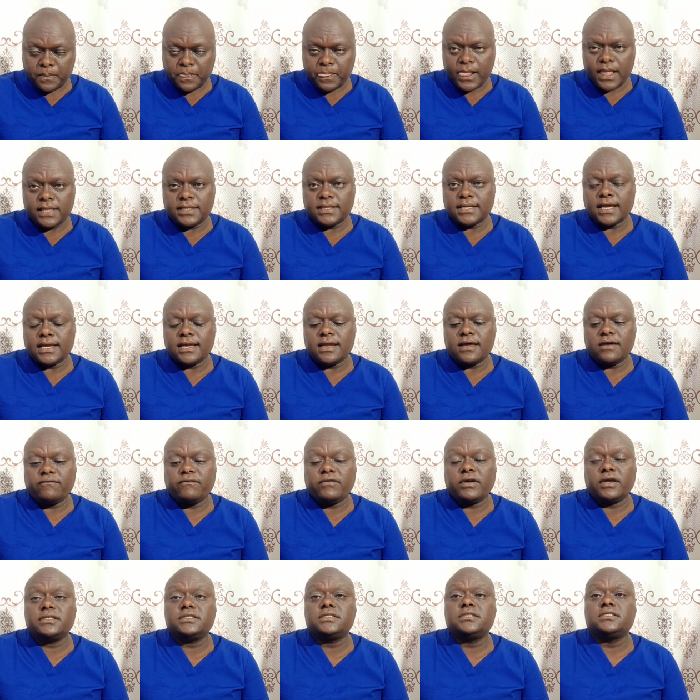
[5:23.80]
it can
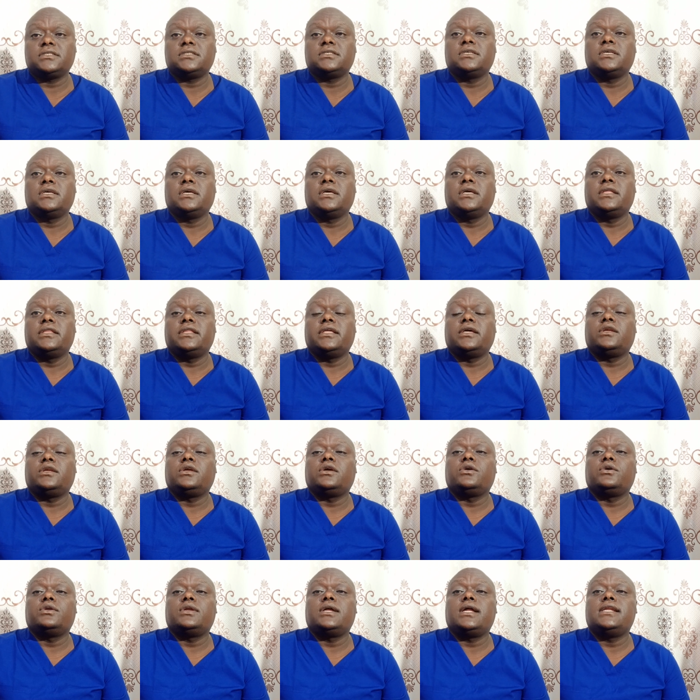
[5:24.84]
affect the
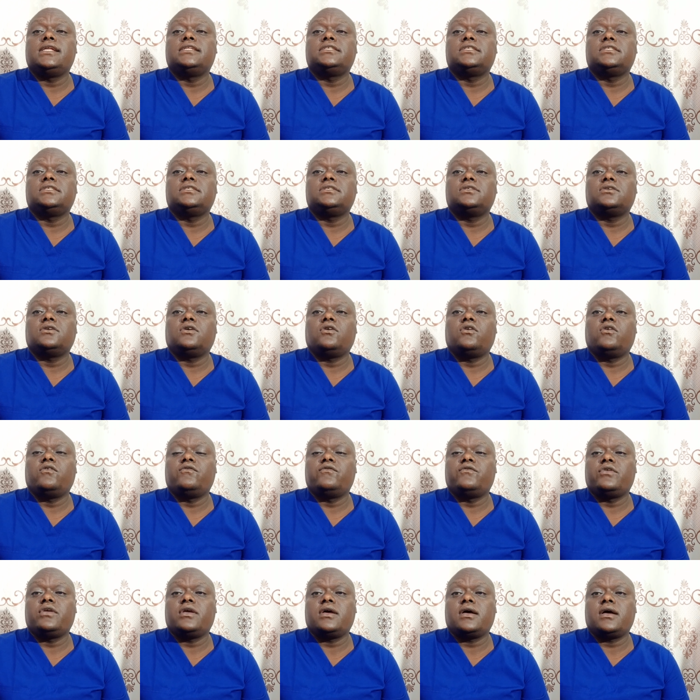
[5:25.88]
regularity
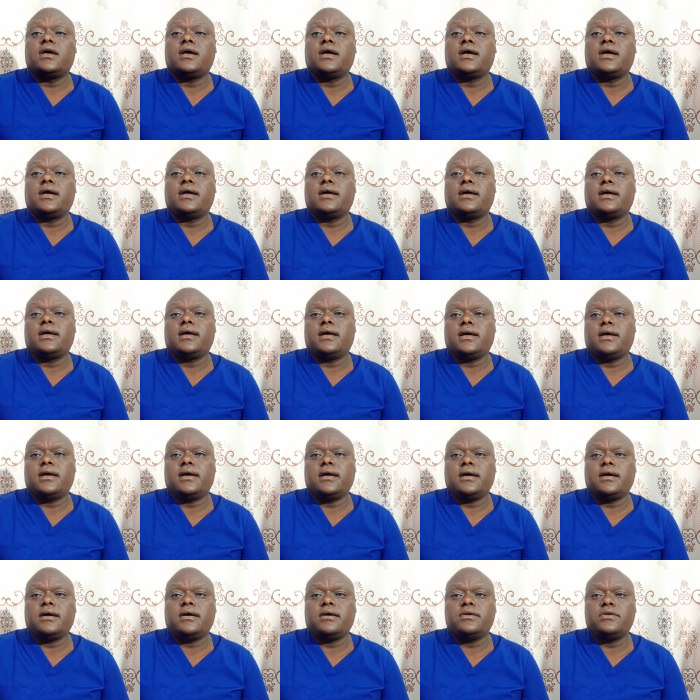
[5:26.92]
of your
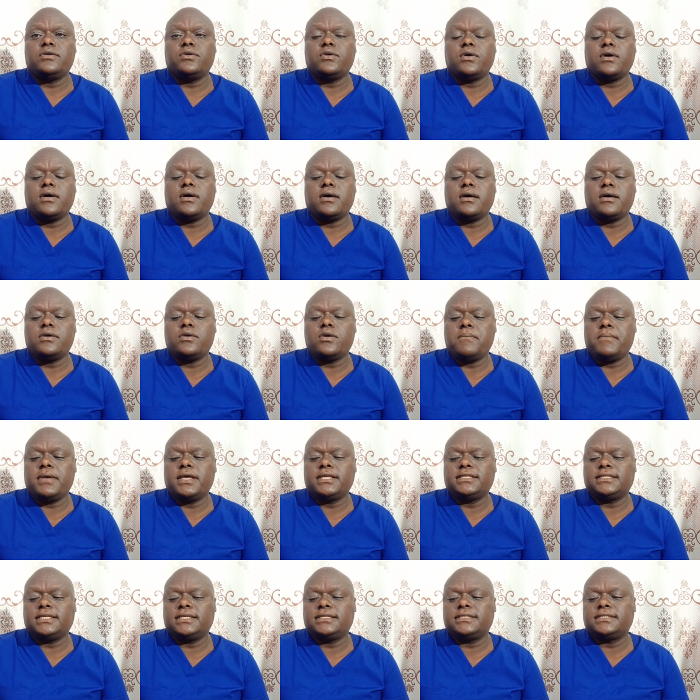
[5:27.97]
uh, your your
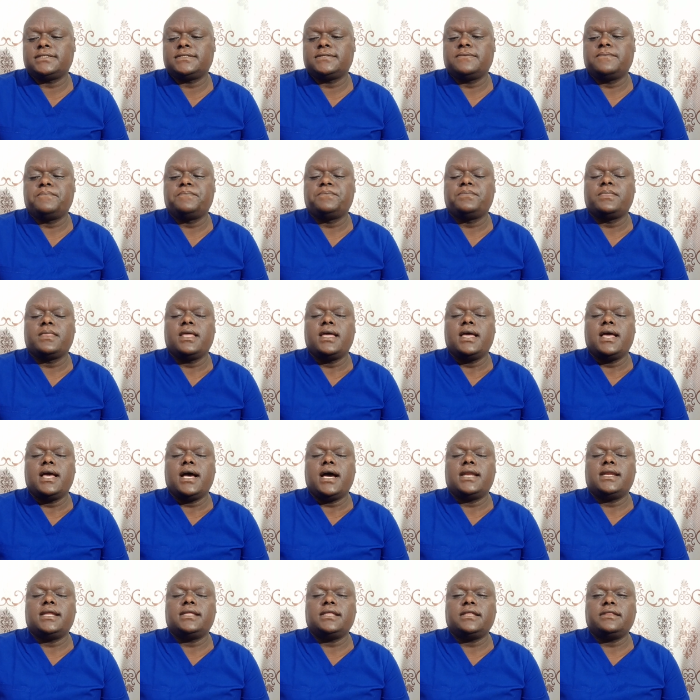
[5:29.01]
menses.
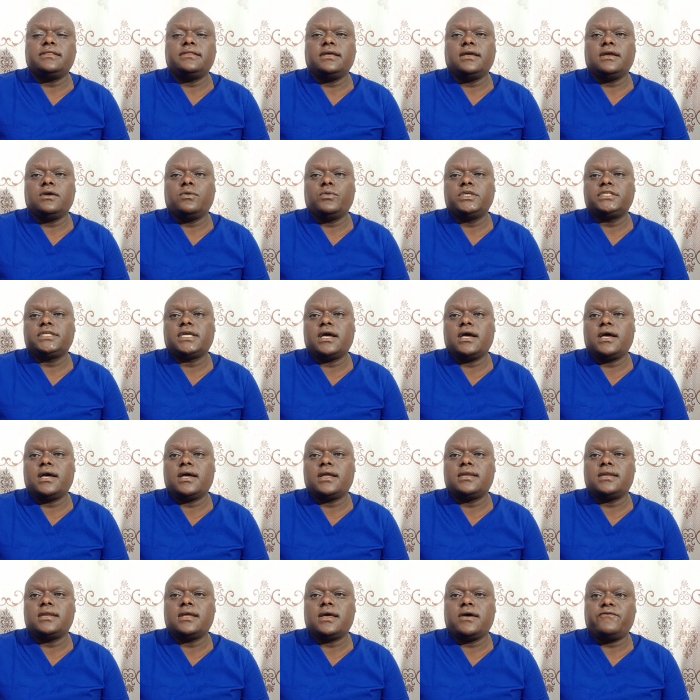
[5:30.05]
Another thing which
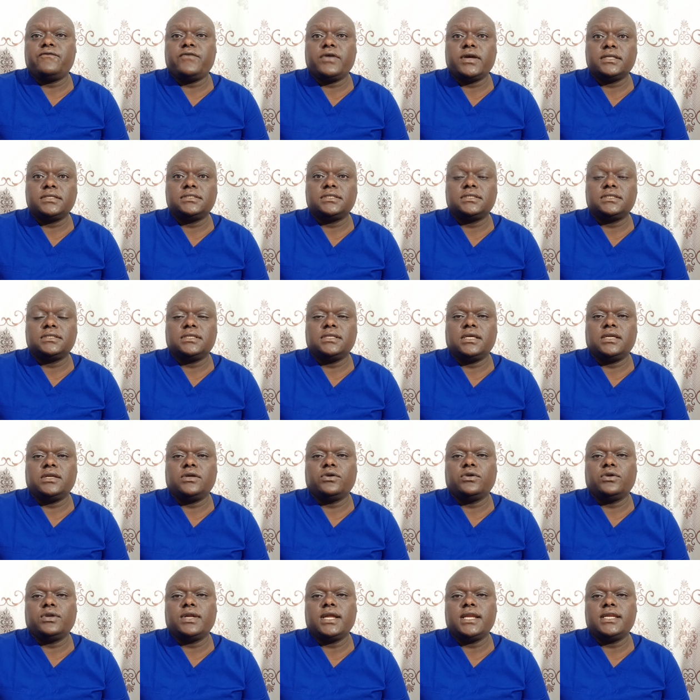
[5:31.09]
can affect the
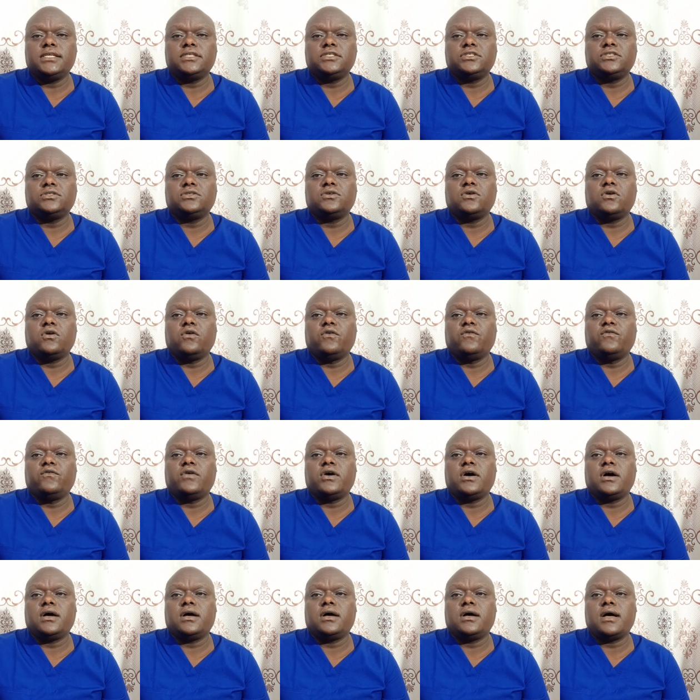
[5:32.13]
regularity of
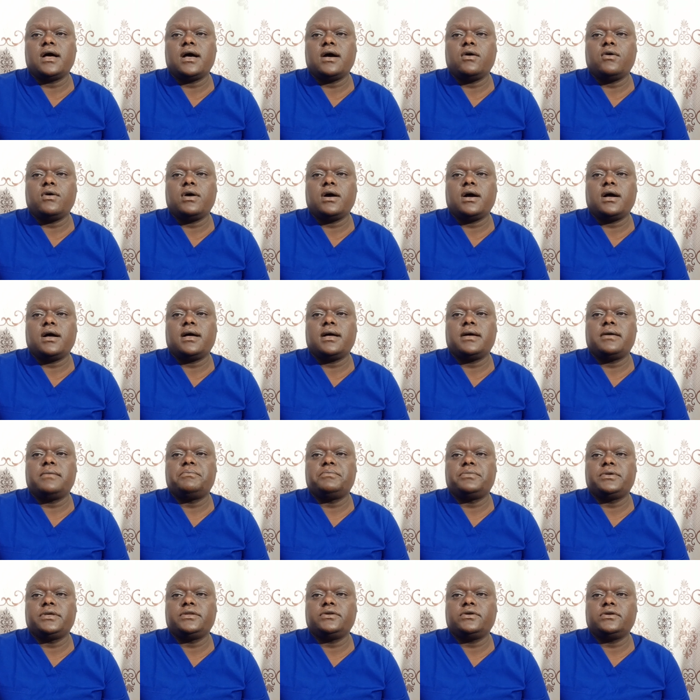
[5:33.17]
uh, our
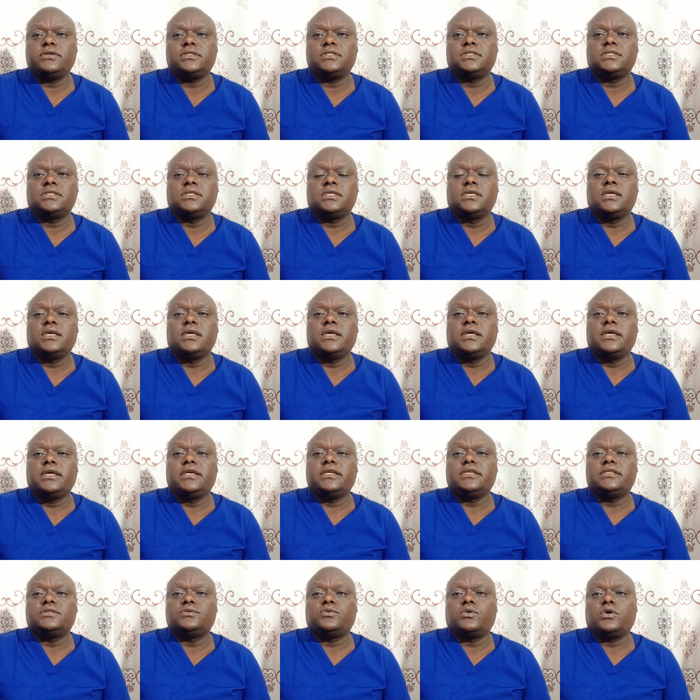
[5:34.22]
periods
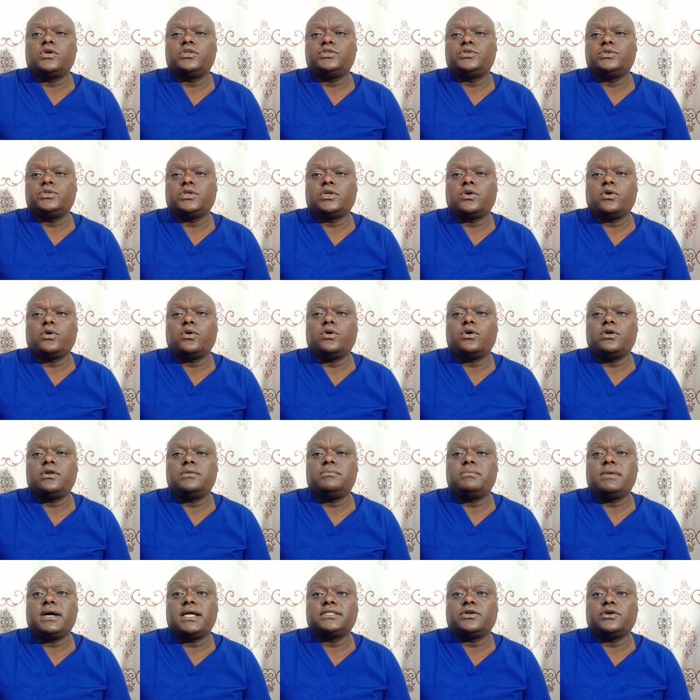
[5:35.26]
is what we call
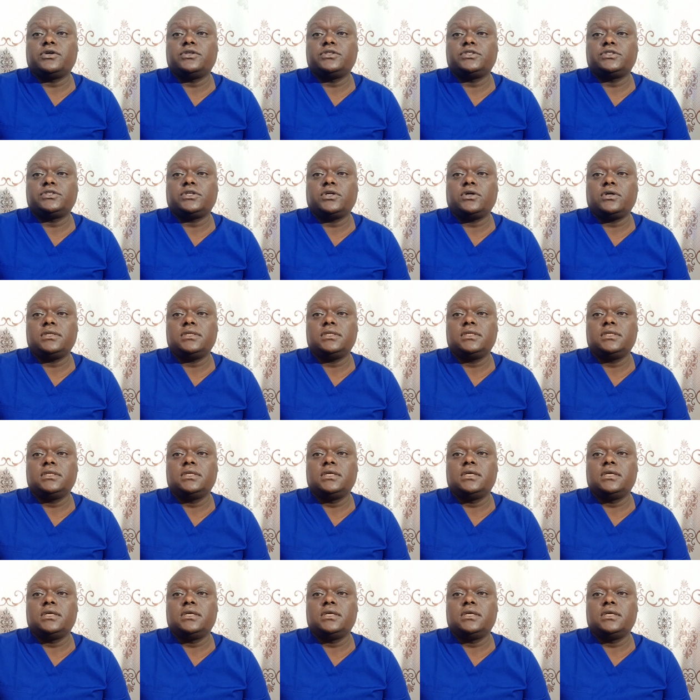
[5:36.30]
birth control.